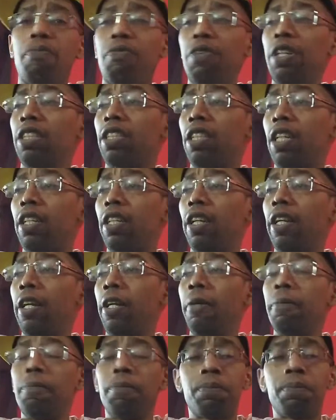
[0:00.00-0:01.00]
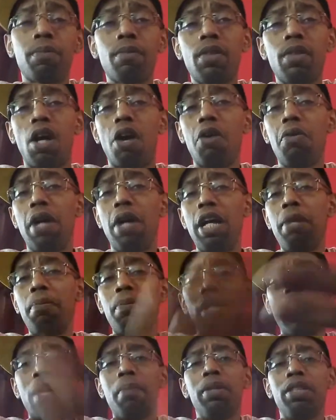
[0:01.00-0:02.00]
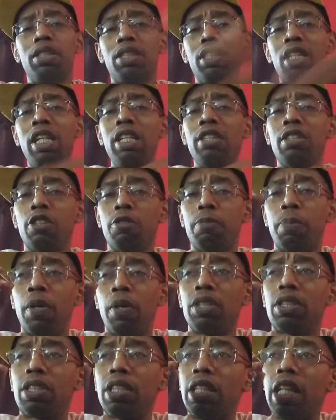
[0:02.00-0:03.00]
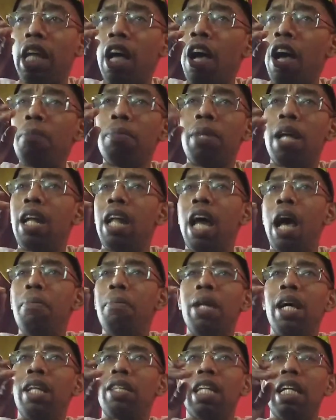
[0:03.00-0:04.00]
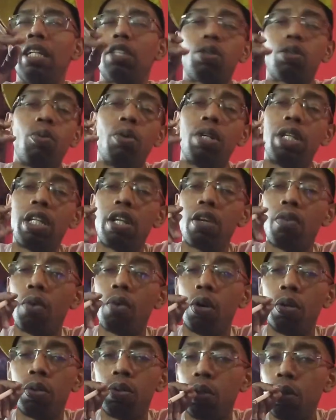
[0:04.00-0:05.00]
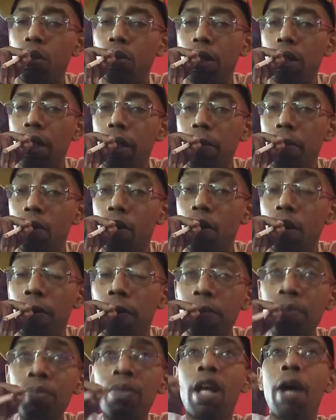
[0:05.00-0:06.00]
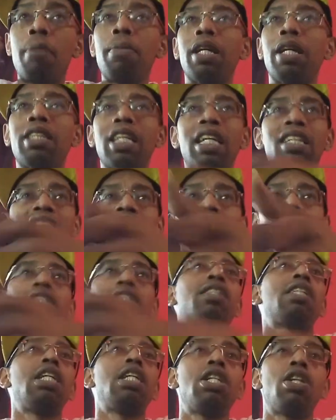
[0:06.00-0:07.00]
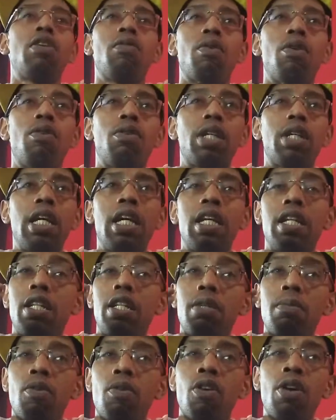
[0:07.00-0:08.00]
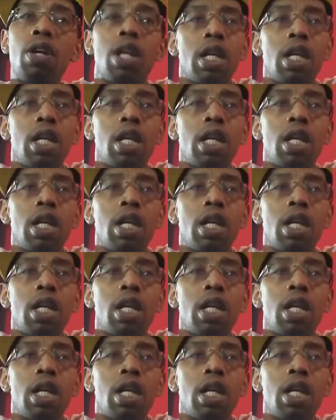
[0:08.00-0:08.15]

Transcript: physically. All right, but I'm a Jesus person now. I'm not that 20-year-old dude anymore. I'm not that 16-year-old kid anymore.